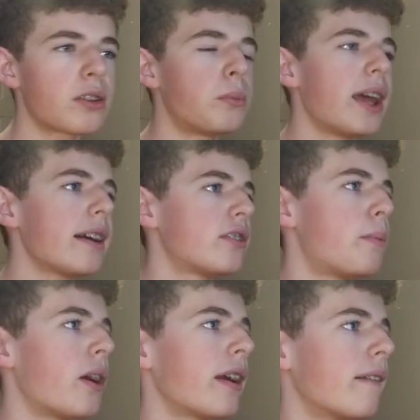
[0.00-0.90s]
some text
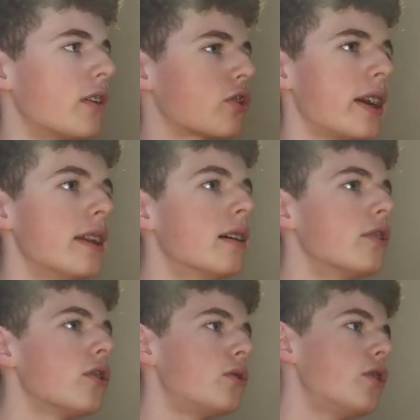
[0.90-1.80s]
appearing on the screen.
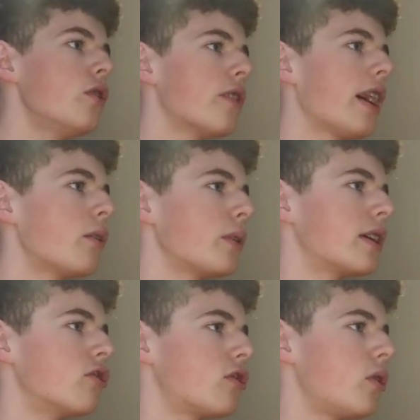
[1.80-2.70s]
So to do that, we
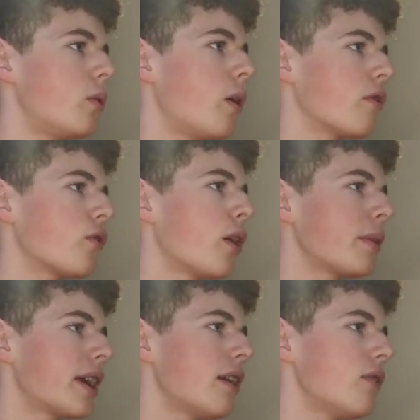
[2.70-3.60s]
can just do
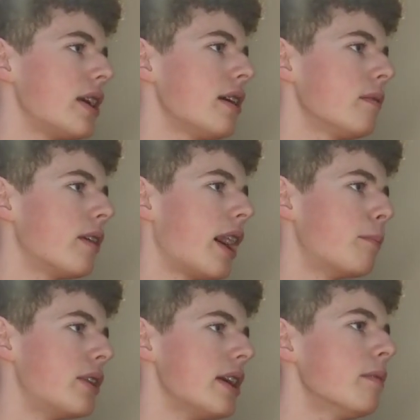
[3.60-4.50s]
from
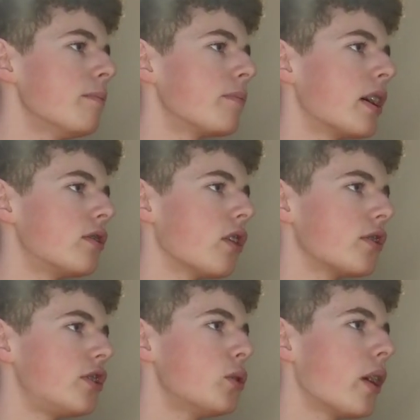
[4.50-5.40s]

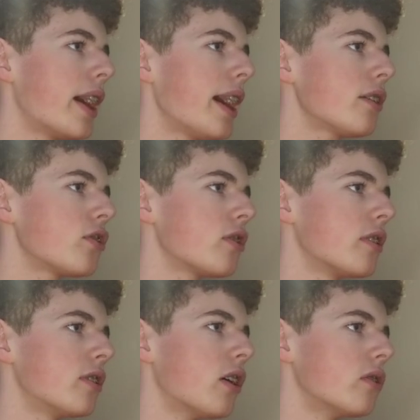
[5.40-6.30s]

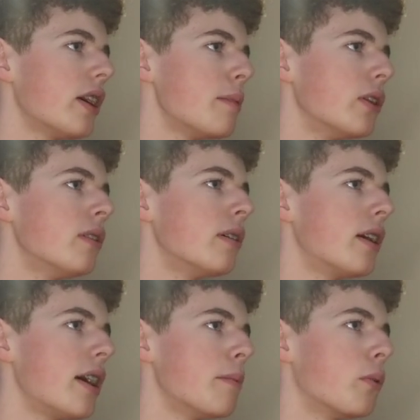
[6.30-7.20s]
KivyMD.uix.label
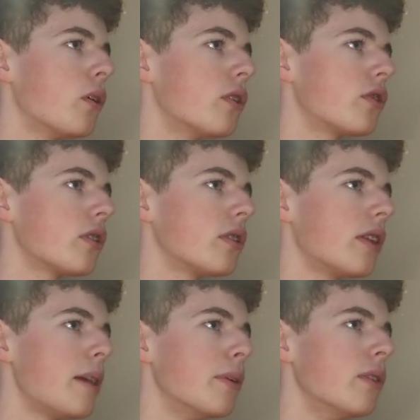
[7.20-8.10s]
import
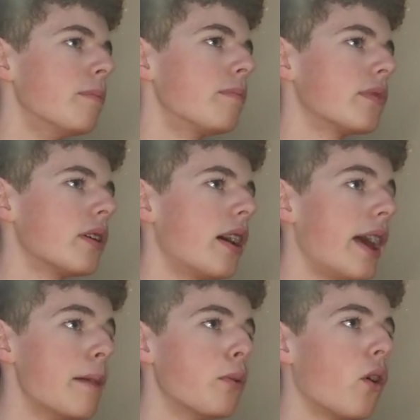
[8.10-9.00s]
label,
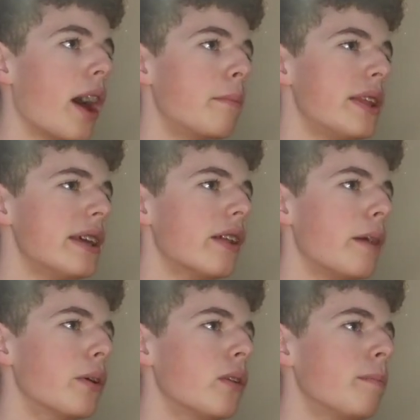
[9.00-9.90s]
import MD
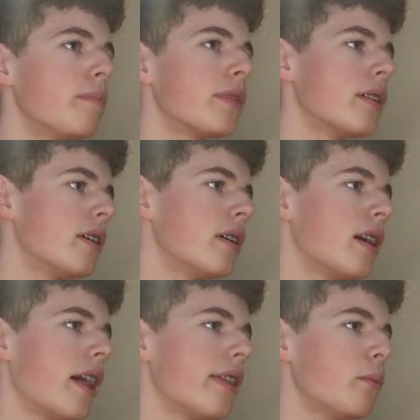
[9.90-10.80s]
label,
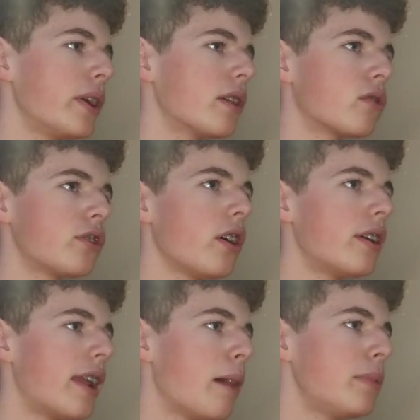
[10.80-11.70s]
and then we can return
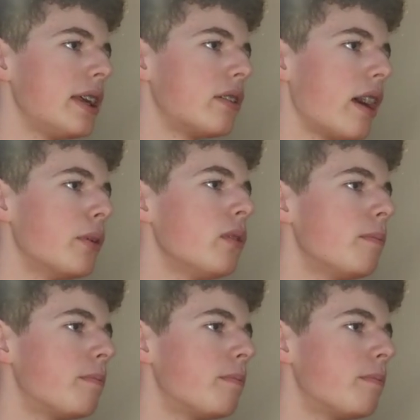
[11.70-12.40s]
an MD label